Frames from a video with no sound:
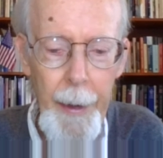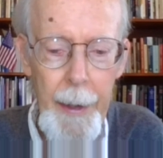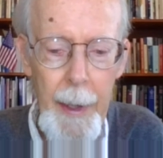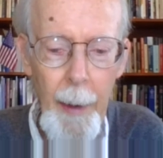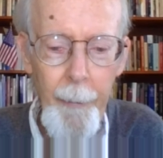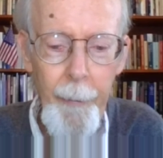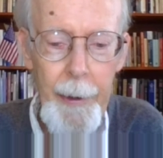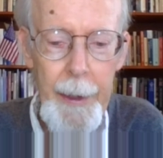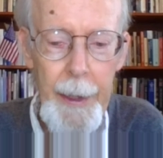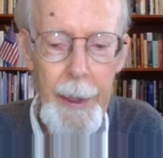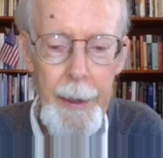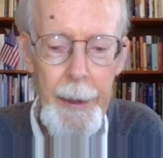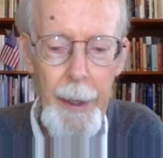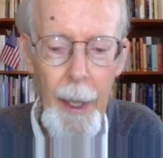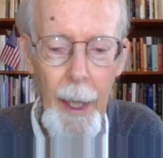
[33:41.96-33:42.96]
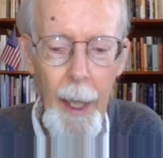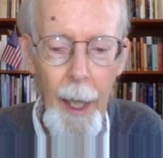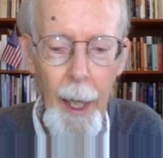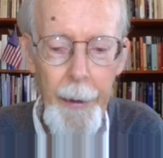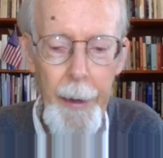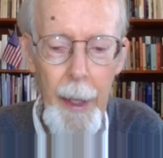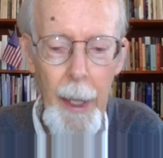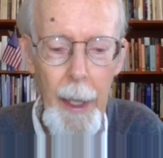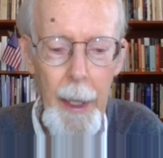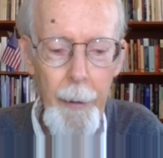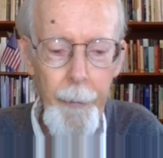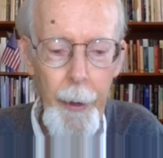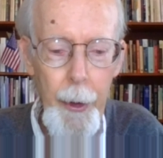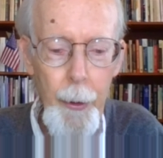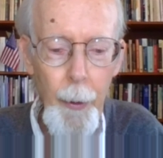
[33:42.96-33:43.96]
with this emphasis on the
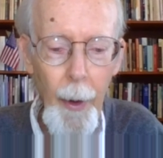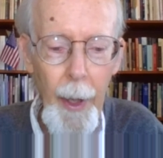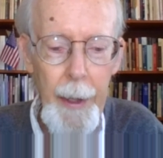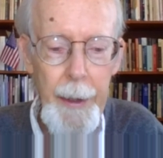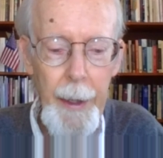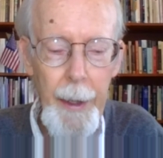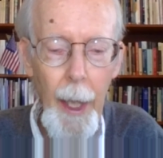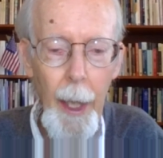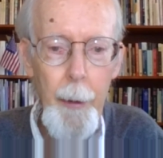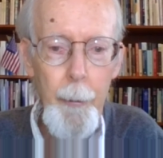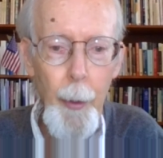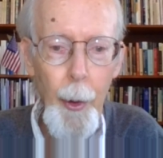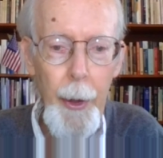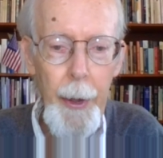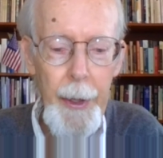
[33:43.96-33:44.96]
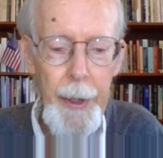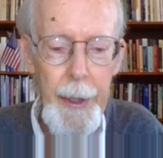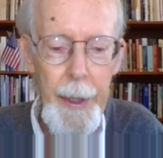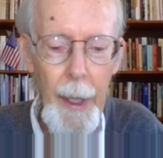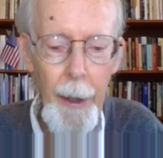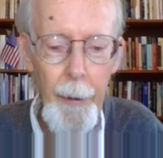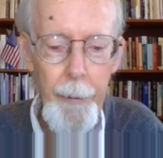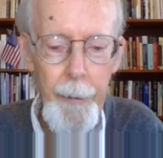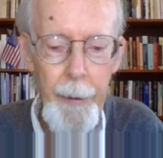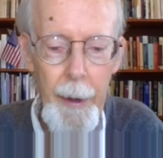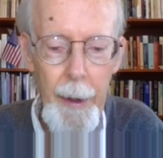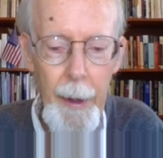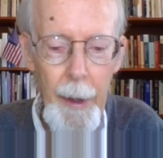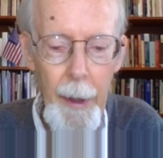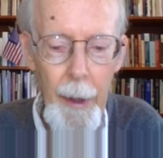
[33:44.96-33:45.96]
individual as an unburdened self.
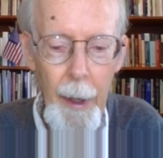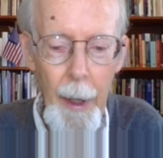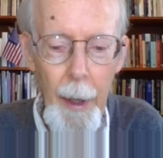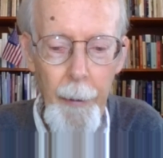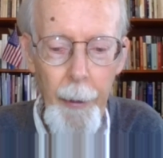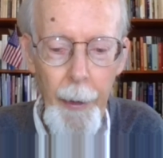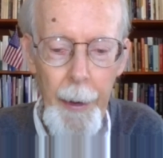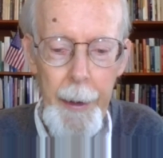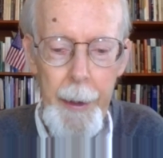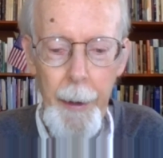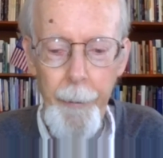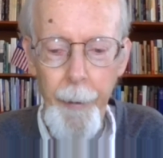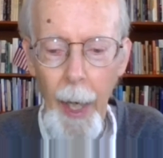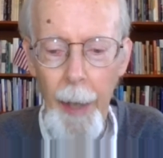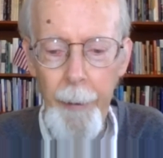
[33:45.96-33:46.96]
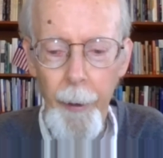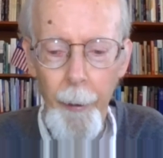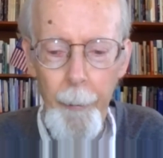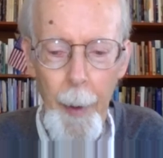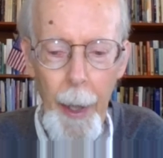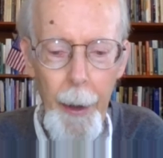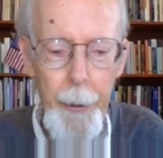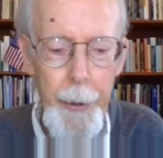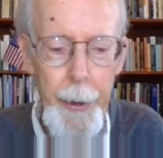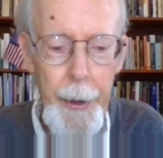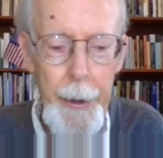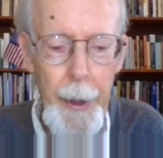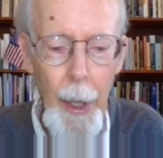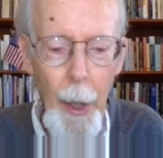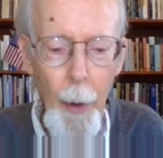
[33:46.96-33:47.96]
For the survival of
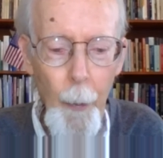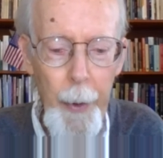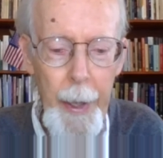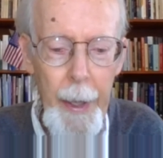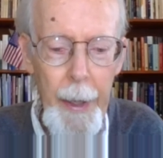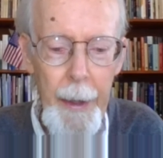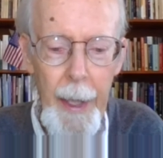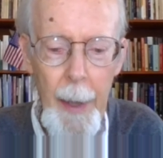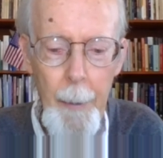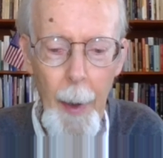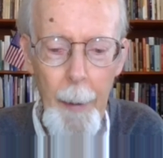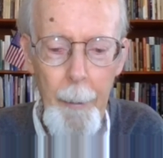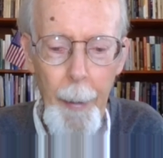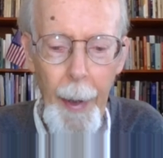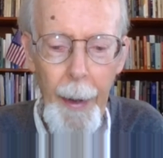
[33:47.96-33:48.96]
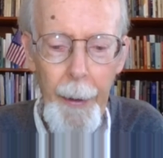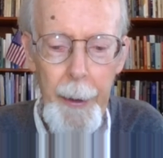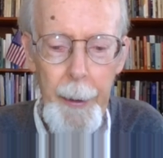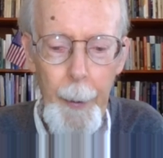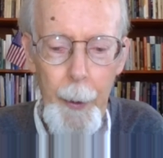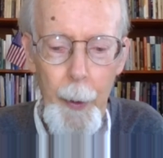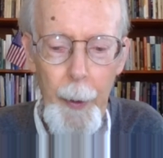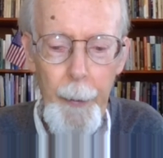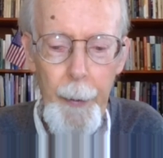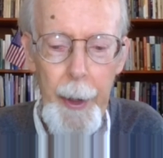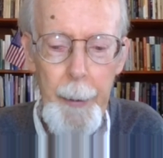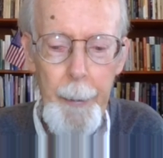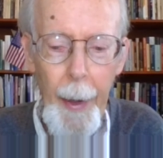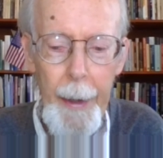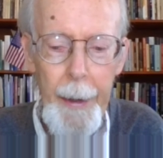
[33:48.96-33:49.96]
marriages, we need to keep a balance between
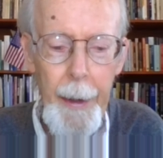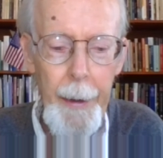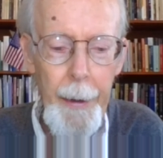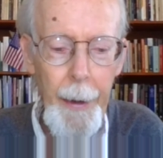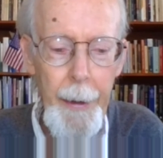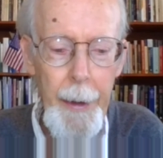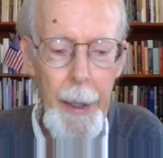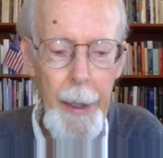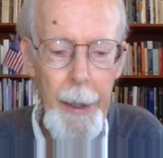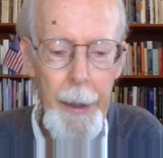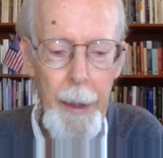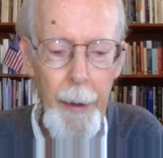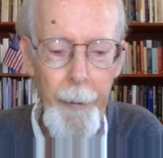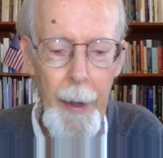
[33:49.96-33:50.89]
respecting the needs